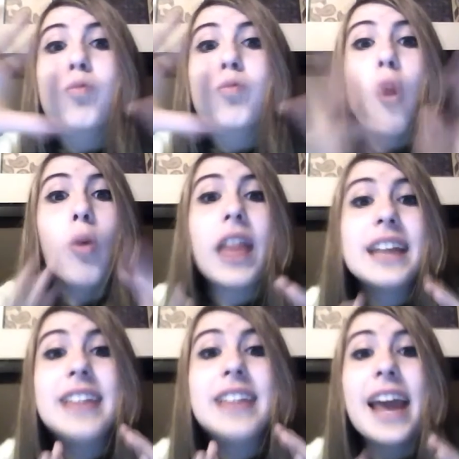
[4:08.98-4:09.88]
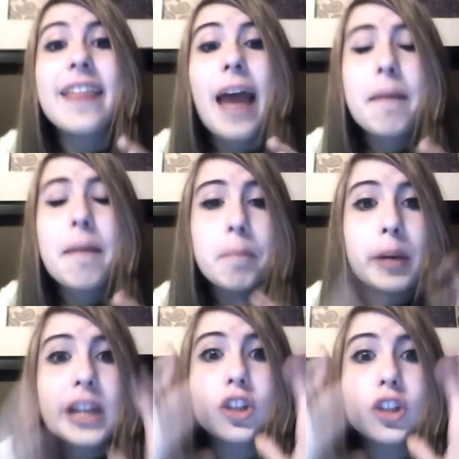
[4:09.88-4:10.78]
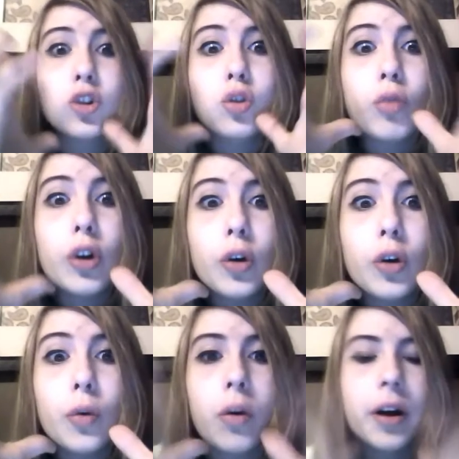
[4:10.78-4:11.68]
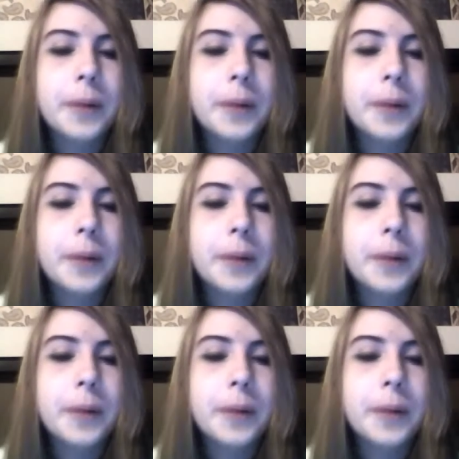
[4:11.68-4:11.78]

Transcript: don't like saying that, but it's true.